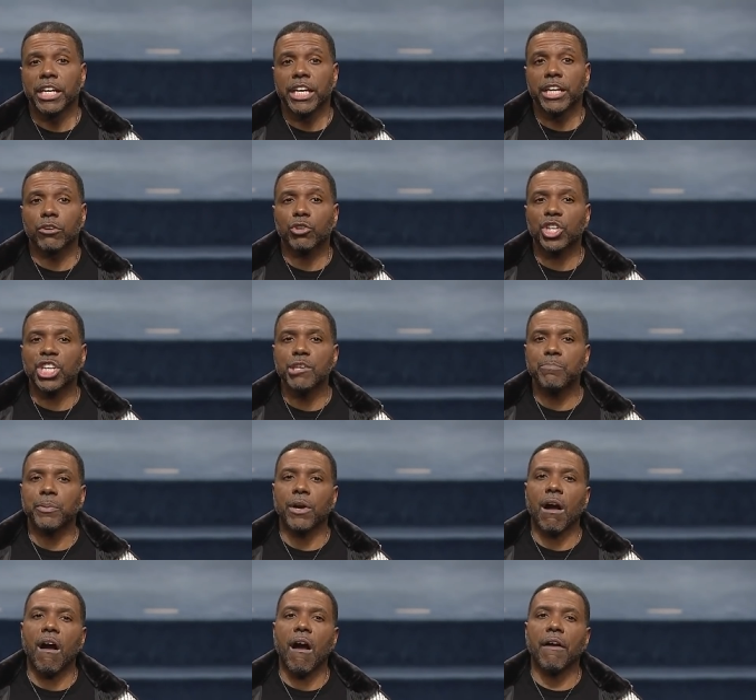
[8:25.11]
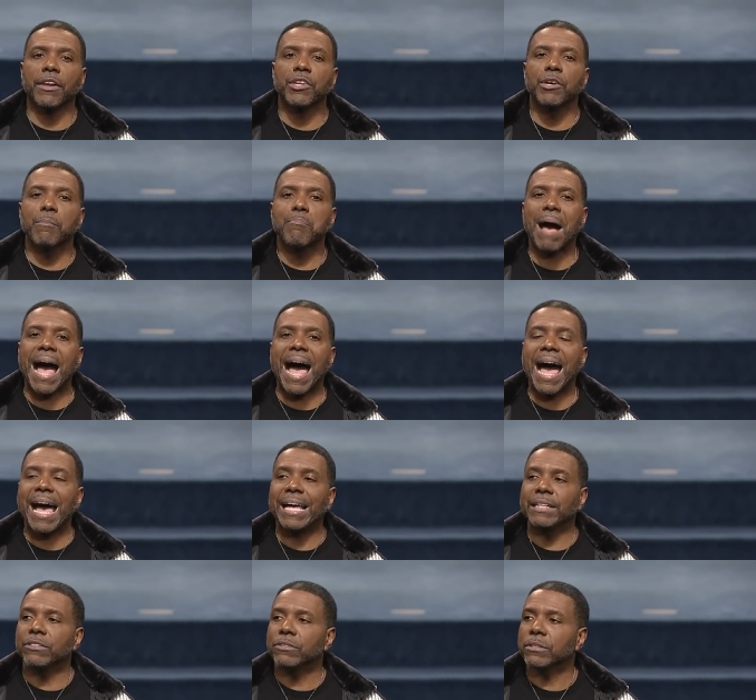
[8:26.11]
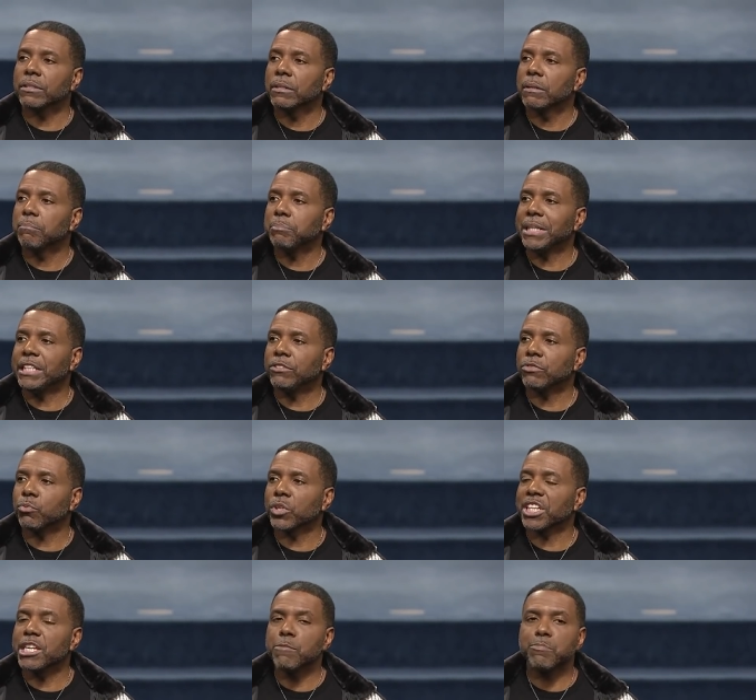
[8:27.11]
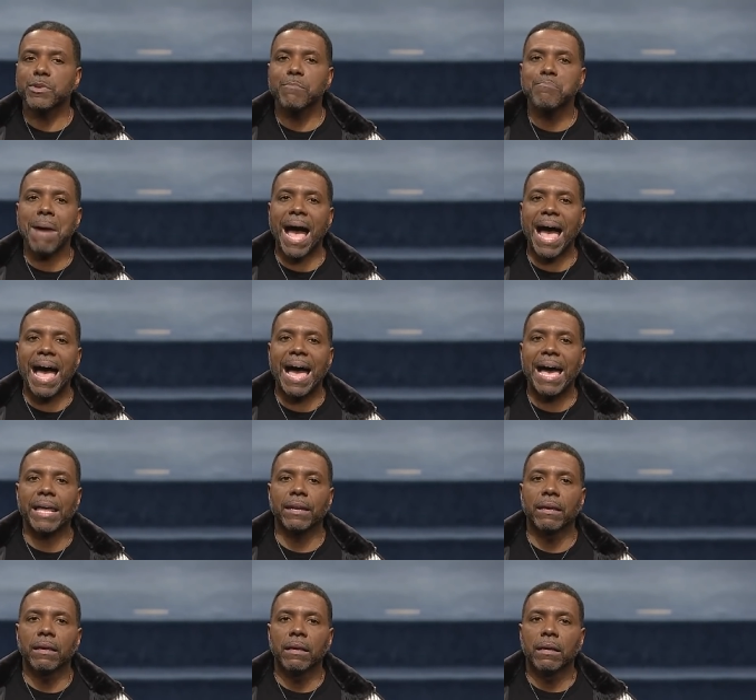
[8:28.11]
it'll keep your heart and your minds. Peace will keep your mind.